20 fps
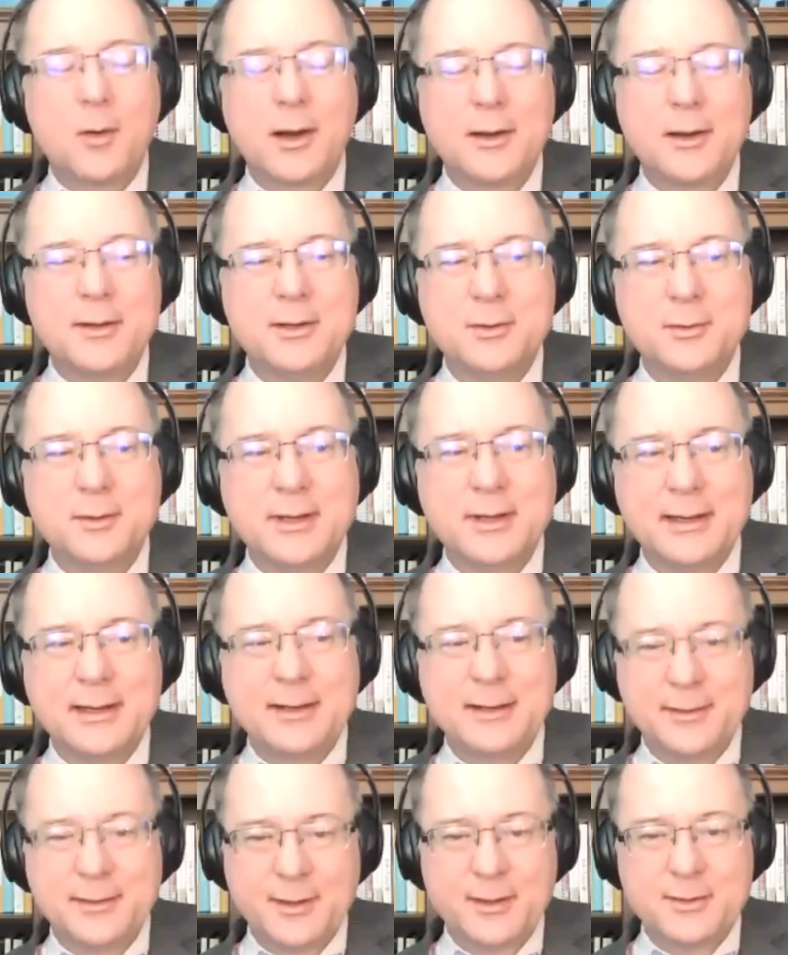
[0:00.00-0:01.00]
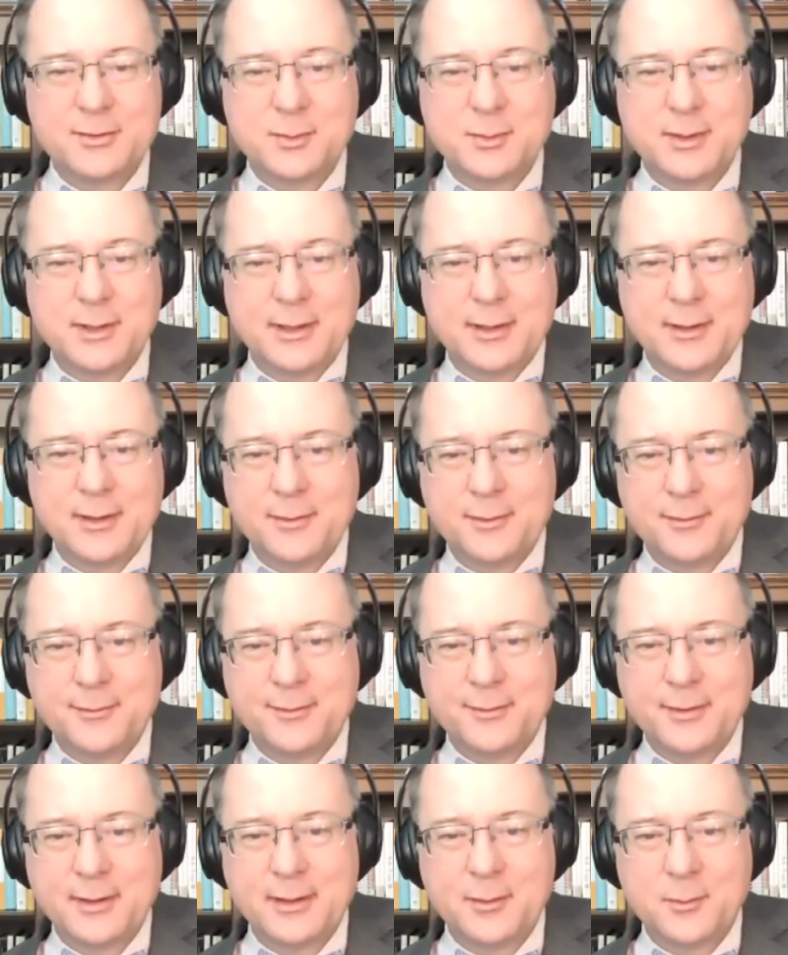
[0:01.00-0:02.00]
are you getting in touch with
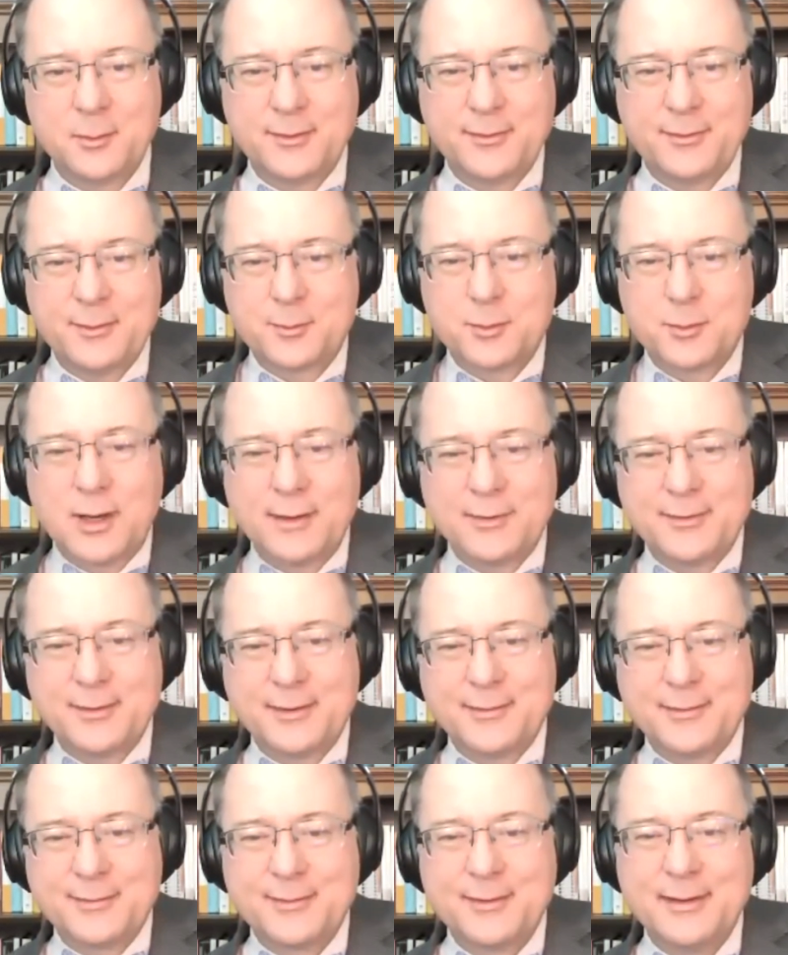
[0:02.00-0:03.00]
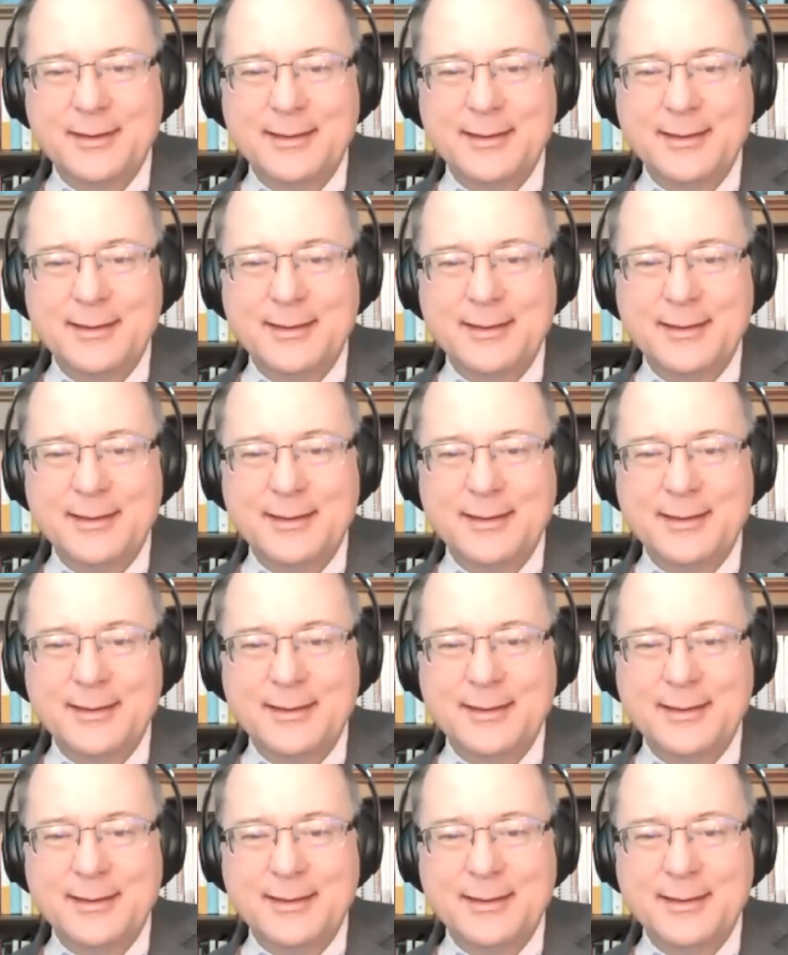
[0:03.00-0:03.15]
editors then? What's the process?